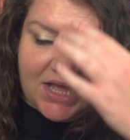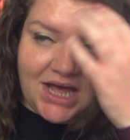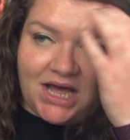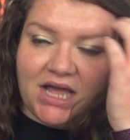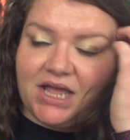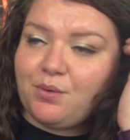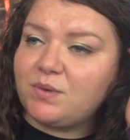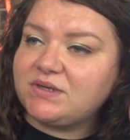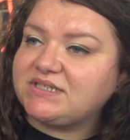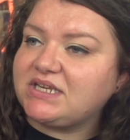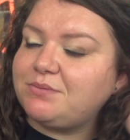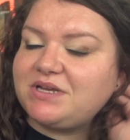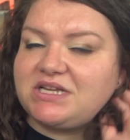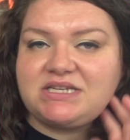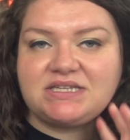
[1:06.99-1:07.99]
It was
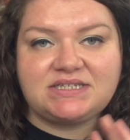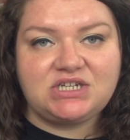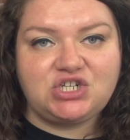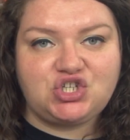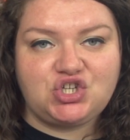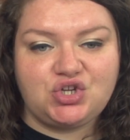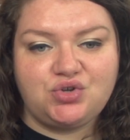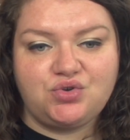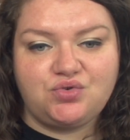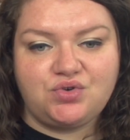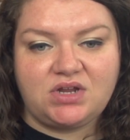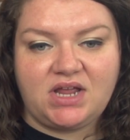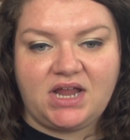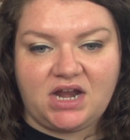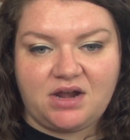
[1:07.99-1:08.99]
going to be a Disney
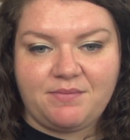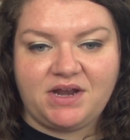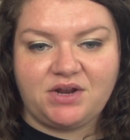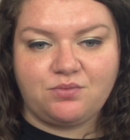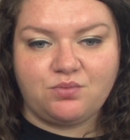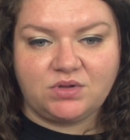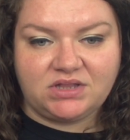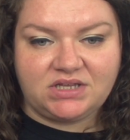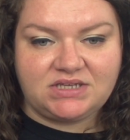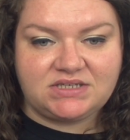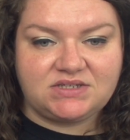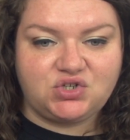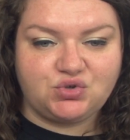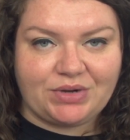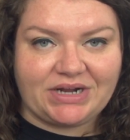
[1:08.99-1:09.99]
Toon animated
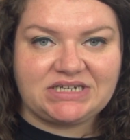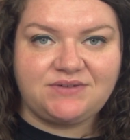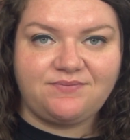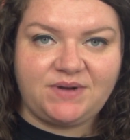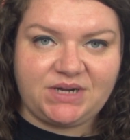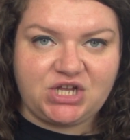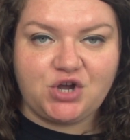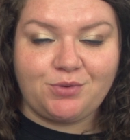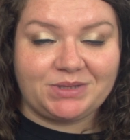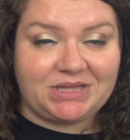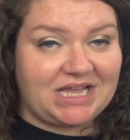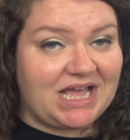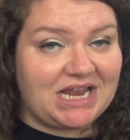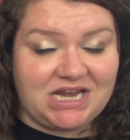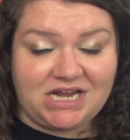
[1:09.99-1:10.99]
release direct to video, but
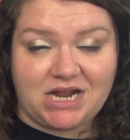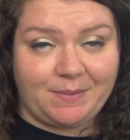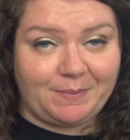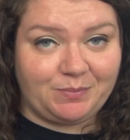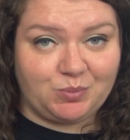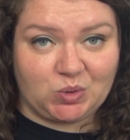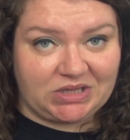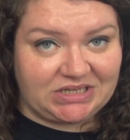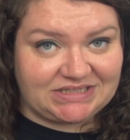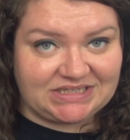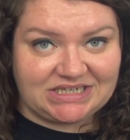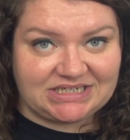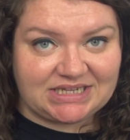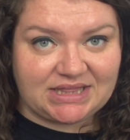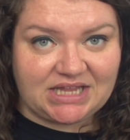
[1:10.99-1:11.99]
they ended up
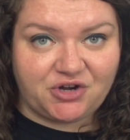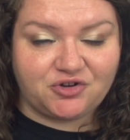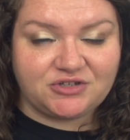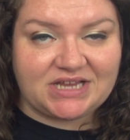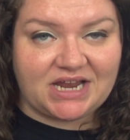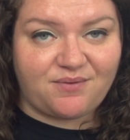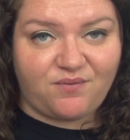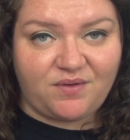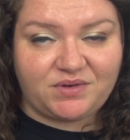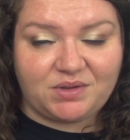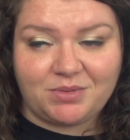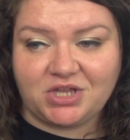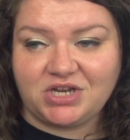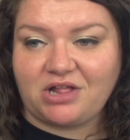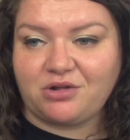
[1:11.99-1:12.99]
releasing it to theaters. It had a $50
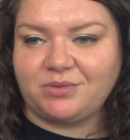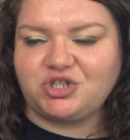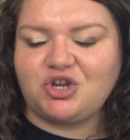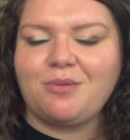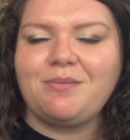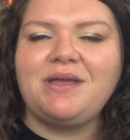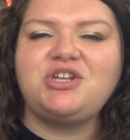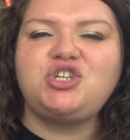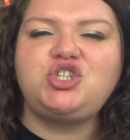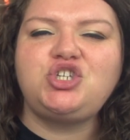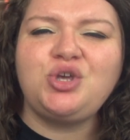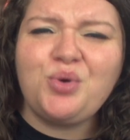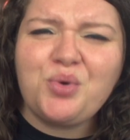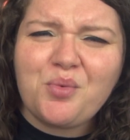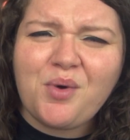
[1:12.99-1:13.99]
million budget and made
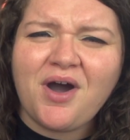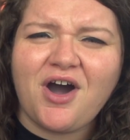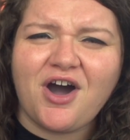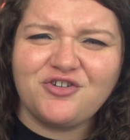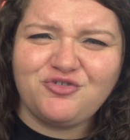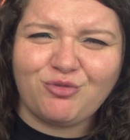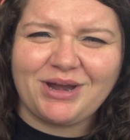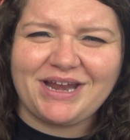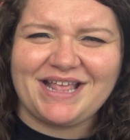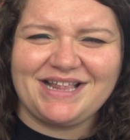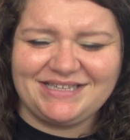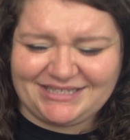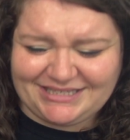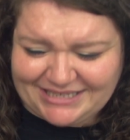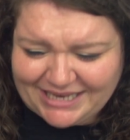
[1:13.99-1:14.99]

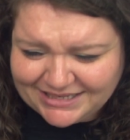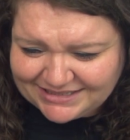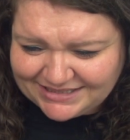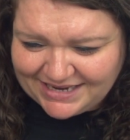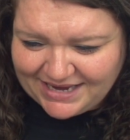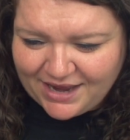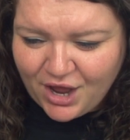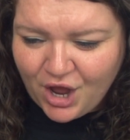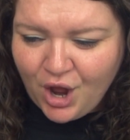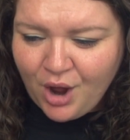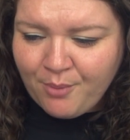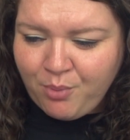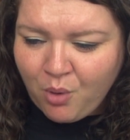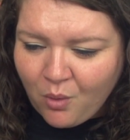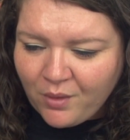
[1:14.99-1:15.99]

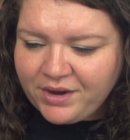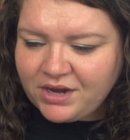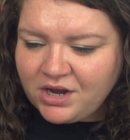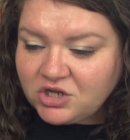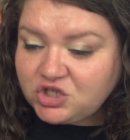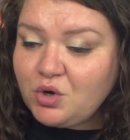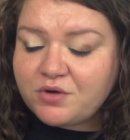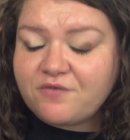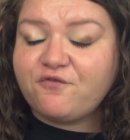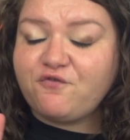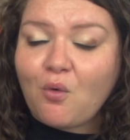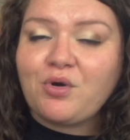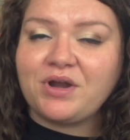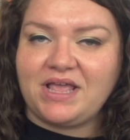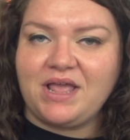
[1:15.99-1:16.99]

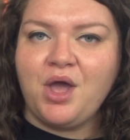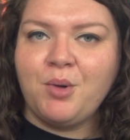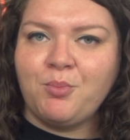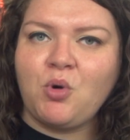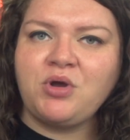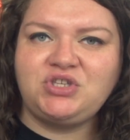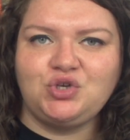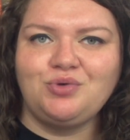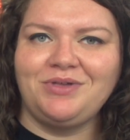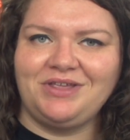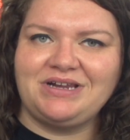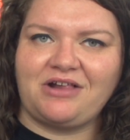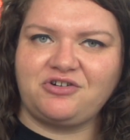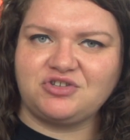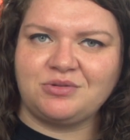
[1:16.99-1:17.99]
$240.2
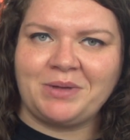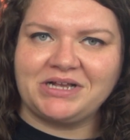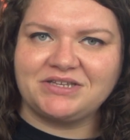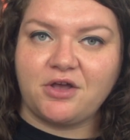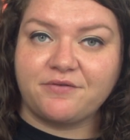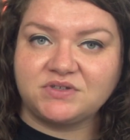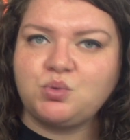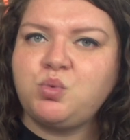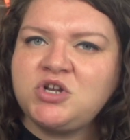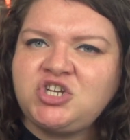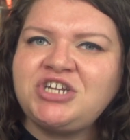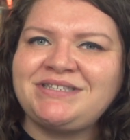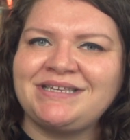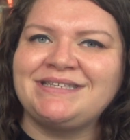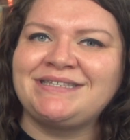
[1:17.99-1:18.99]
million in the box office, which
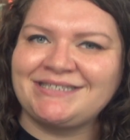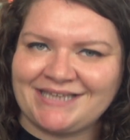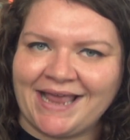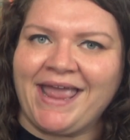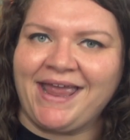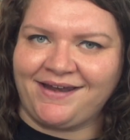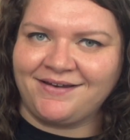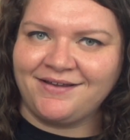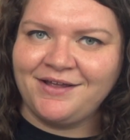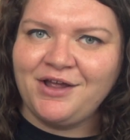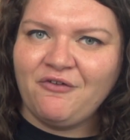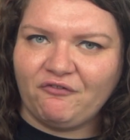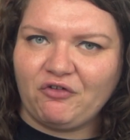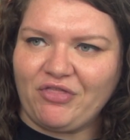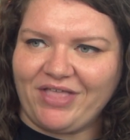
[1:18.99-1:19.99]
is insane
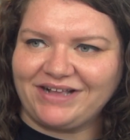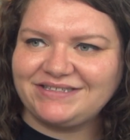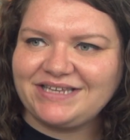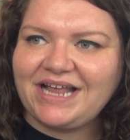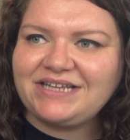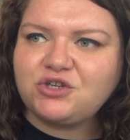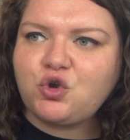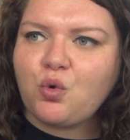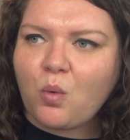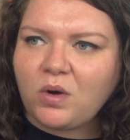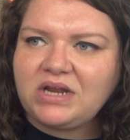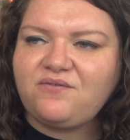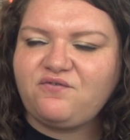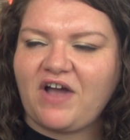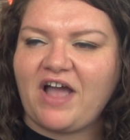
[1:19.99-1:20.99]
for this. It has a
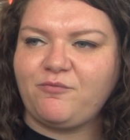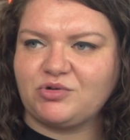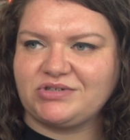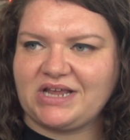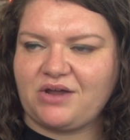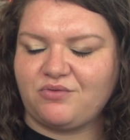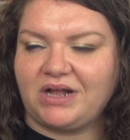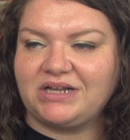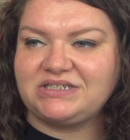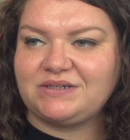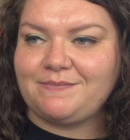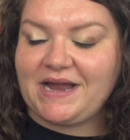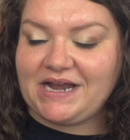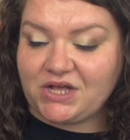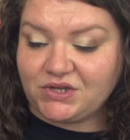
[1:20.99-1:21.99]
25% Rotten
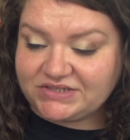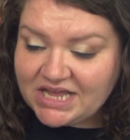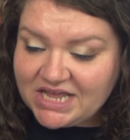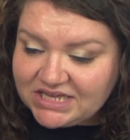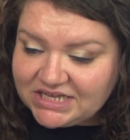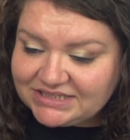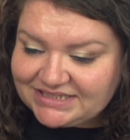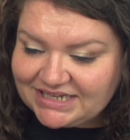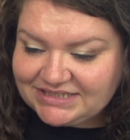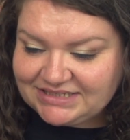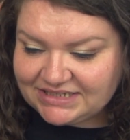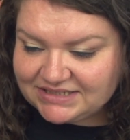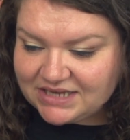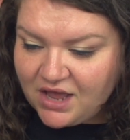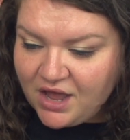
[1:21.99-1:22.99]
Tomatoes
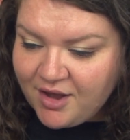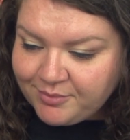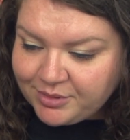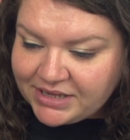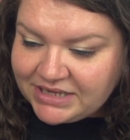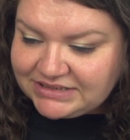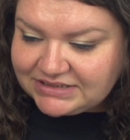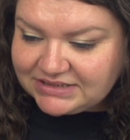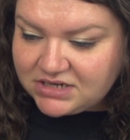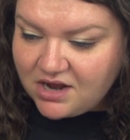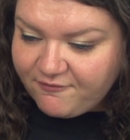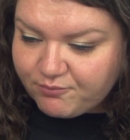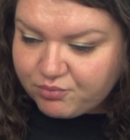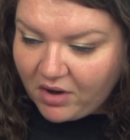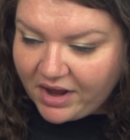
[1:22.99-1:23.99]
consensus. Planes has
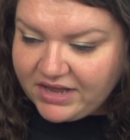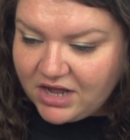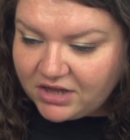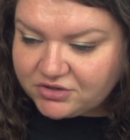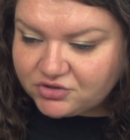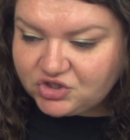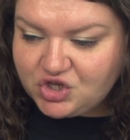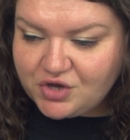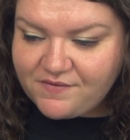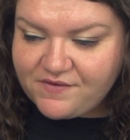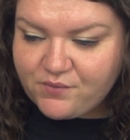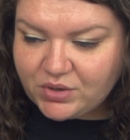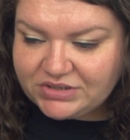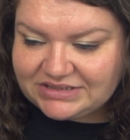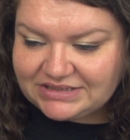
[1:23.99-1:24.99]
enough bright colors, goofy
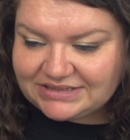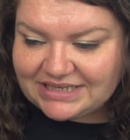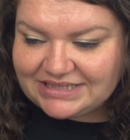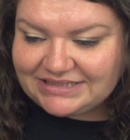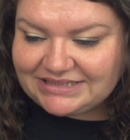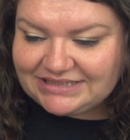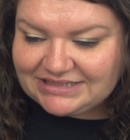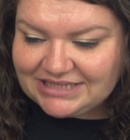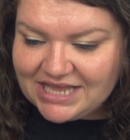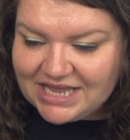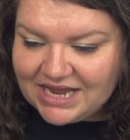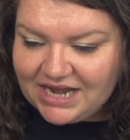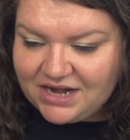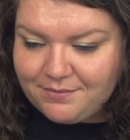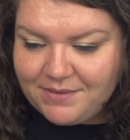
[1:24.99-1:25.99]
voices, and
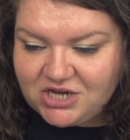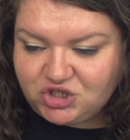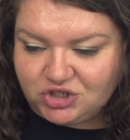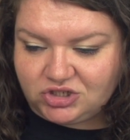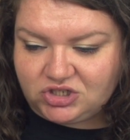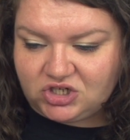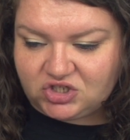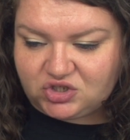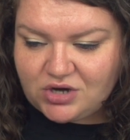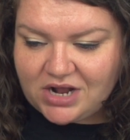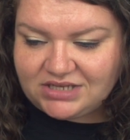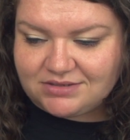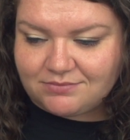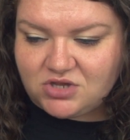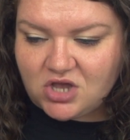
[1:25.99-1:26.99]
slick animation to
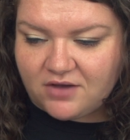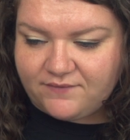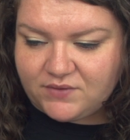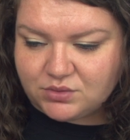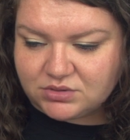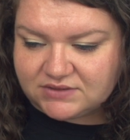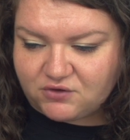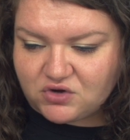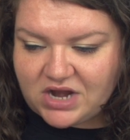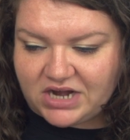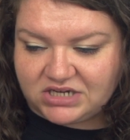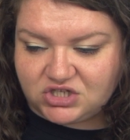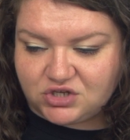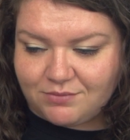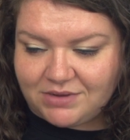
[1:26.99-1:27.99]
distract some young viewers for
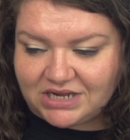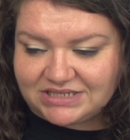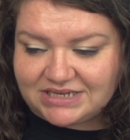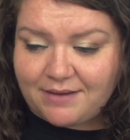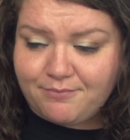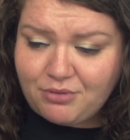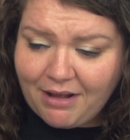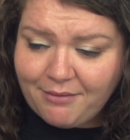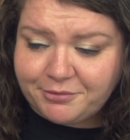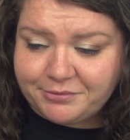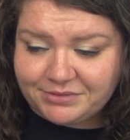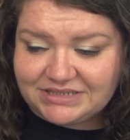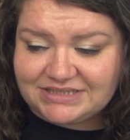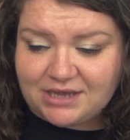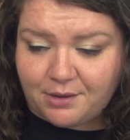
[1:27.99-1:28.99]
92 minutes and
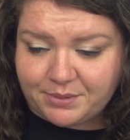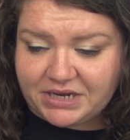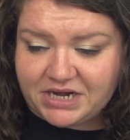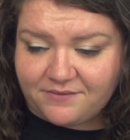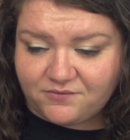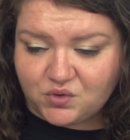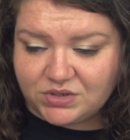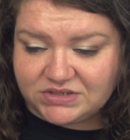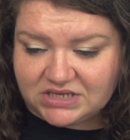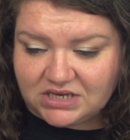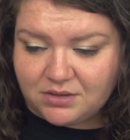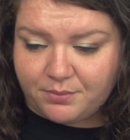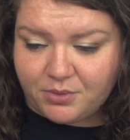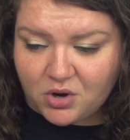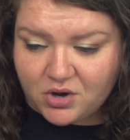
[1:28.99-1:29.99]
probably sell plenty of toys
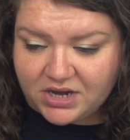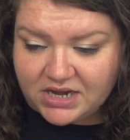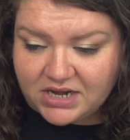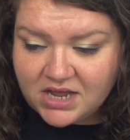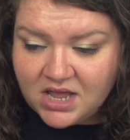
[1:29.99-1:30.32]
in the bargain.